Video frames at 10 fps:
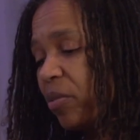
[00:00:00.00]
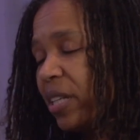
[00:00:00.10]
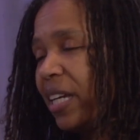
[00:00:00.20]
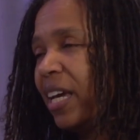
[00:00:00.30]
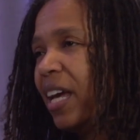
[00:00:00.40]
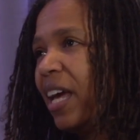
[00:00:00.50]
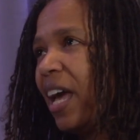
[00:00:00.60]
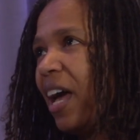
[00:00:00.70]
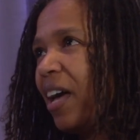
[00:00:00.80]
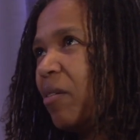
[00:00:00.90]
really.
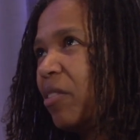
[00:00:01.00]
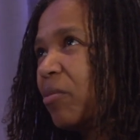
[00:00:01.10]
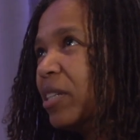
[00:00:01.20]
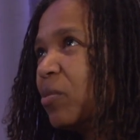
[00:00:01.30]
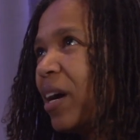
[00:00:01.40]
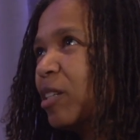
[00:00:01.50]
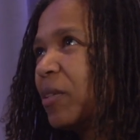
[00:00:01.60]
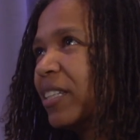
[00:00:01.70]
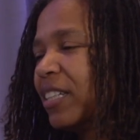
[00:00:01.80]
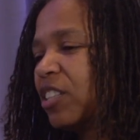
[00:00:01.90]
And the reason why is
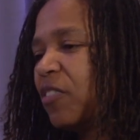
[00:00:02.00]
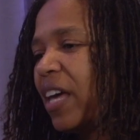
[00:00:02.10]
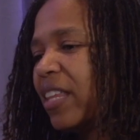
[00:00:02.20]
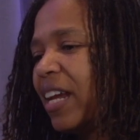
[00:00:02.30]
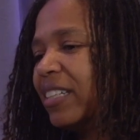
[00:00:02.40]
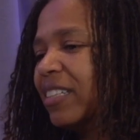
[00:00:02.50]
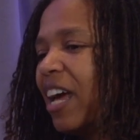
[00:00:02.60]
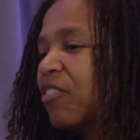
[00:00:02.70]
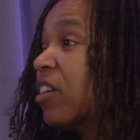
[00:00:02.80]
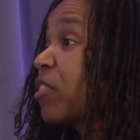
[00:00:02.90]
because I just find that I didn't
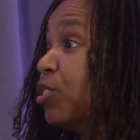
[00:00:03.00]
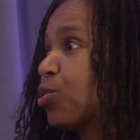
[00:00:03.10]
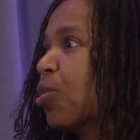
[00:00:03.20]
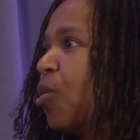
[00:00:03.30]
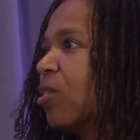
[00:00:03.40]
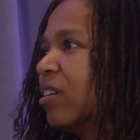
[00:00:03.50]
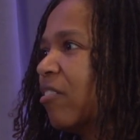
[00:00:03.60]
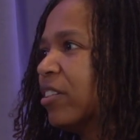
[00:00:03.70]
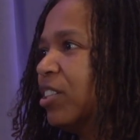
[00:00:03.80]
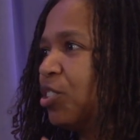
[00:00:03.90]
have enough control
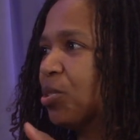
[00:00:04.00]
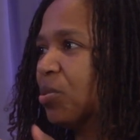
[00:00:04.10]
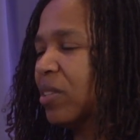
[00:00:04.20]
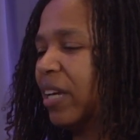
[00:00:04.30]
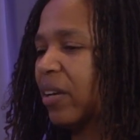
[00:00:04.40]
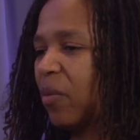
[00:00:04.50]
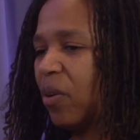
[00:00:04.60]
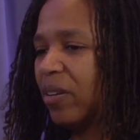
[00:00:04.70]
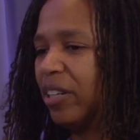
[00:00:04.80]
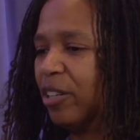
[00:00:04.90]
of the tissue. Like,
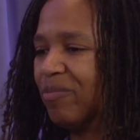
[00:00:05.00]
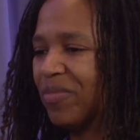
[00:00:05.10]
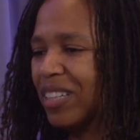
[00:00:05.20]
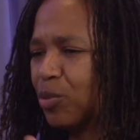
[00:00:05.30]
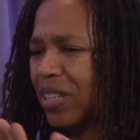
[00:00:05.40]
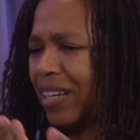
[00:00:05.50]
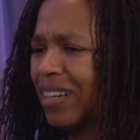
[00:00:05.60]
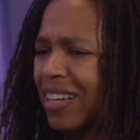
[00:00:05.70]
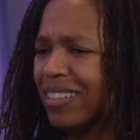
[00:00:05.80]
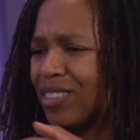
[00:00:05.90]
things were
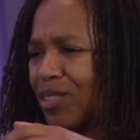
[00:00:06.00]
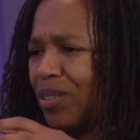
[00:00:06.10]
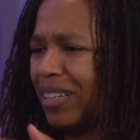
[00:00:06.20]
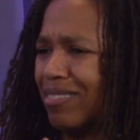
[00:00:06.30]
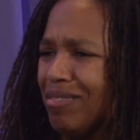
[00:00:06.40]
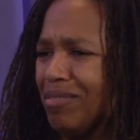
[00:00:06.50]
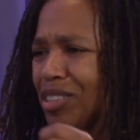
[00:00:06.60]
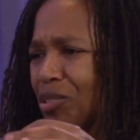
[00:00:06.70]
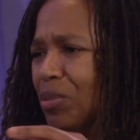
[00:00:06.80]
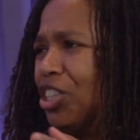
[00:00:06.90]
so
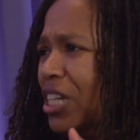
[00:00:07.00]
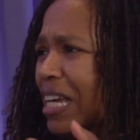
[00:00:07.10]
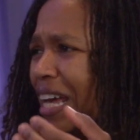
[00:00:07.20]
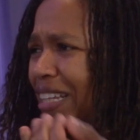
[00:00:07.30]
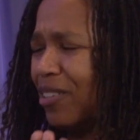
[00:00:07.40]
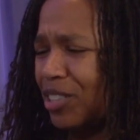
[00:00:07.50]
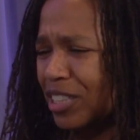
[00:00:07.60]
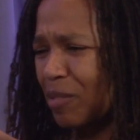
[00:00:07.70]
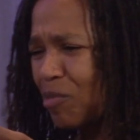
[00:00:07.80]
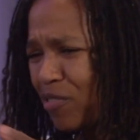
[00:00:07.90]
squidgy, and they were
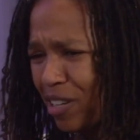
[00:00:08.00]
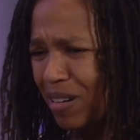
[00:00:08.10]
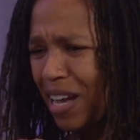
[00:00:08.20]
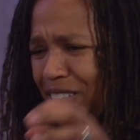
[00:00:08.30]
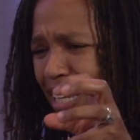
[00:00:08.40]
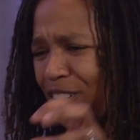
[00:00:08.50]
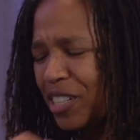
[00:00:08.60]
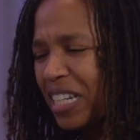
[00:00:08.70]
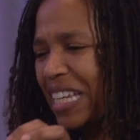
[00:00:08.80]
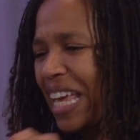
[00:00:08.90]
just moving around, and I
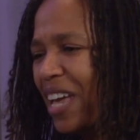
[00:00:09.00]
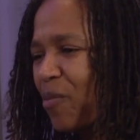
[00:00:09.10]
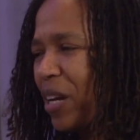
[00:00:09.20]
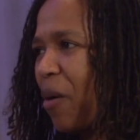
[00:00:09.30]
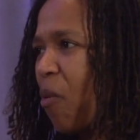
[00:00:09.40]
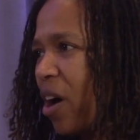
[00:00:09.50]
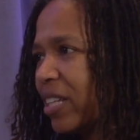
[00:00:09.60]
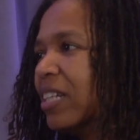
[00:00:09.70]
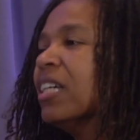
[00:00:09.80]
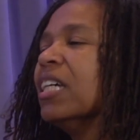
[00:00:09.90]
couldn't get what I
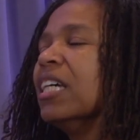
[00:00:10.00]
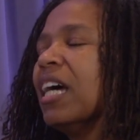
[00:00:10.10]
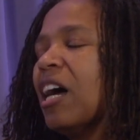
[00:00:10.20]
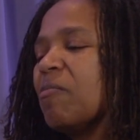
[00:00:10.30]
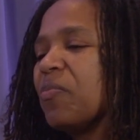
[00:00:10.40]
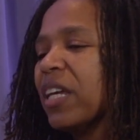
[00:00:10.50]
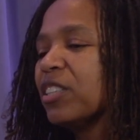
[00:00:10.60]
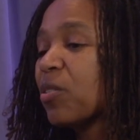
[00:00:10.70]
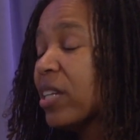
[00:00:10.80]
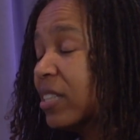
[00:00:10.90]
wanted.
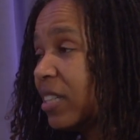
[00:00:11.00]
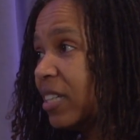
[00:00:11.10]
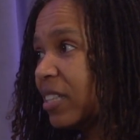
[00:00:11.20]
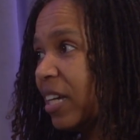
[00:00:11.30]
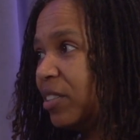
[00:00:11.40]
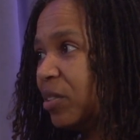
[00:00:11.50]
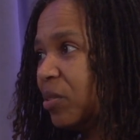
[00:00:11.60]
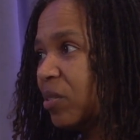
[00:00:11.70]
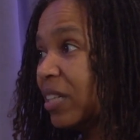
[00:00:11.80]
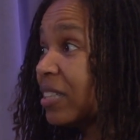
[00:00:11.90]
And so these days I
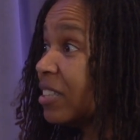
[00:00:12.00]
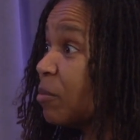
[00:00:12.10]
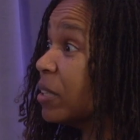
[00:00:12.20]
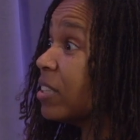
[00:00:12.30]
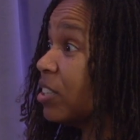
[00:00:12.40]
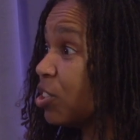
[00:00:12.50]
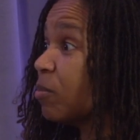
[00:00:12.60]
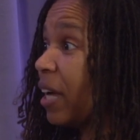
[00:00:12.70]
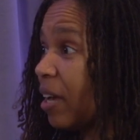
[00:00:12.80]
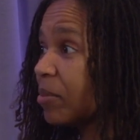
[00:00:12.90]
do a snip
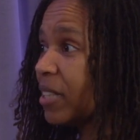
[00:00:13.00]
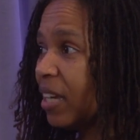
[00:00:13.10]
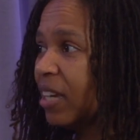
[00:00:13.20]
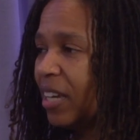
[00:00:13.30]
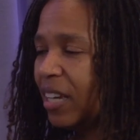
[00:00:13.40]
incision biopsy,